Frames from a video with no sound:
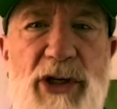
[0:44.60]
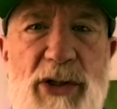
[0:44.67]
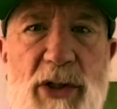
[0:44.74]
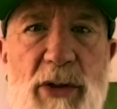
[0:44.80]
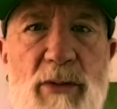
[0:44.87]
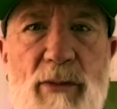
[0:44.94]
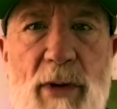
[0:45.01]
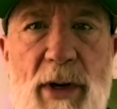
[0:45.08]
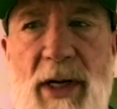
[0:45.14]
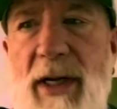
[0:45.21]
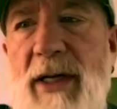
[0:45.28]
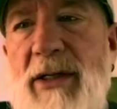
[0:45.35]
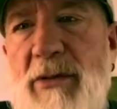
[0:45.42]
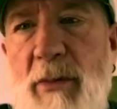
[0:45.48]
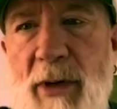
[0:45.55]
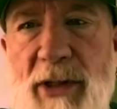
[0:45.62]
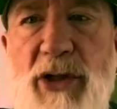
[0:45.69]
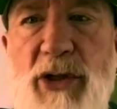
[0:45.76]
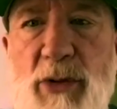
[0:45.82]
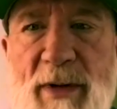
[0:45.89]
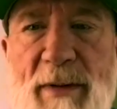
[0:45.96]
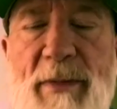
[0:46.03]
write as much
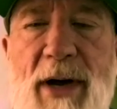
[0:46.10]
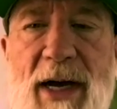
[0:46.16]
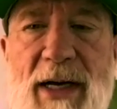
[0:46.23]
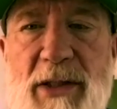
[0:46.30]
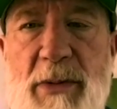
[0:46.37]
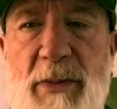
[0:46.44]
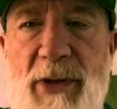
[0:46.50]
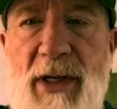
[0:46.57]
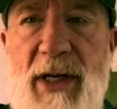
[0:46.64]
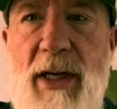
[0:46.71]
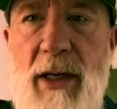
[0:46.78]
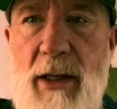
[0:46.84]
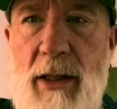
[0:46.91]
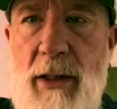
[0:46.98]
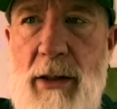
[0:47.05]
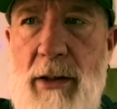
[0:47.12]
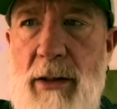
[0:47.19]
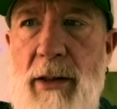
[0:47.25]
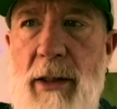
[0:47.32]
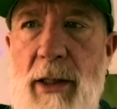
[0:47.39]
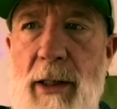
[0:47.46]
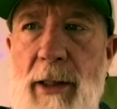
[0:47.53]
as we possibly can. And